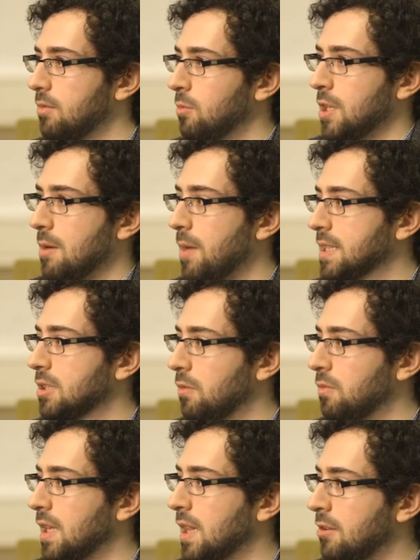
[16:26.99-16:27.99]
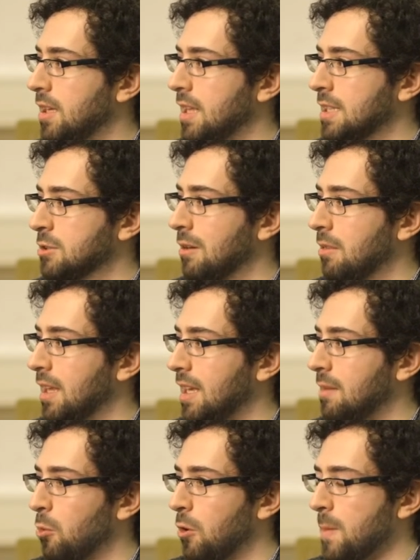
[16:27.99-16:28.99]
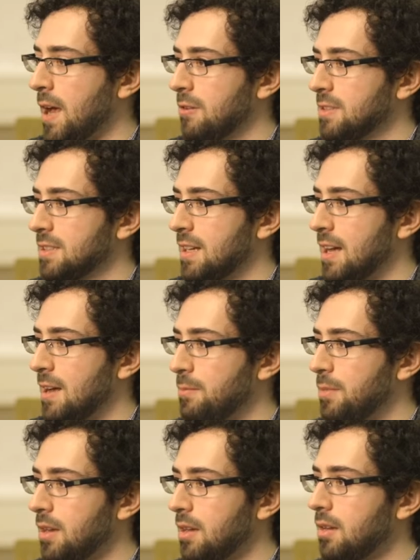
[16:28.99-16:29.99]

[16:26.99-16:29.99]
you know, myself included, had started thinking more about um,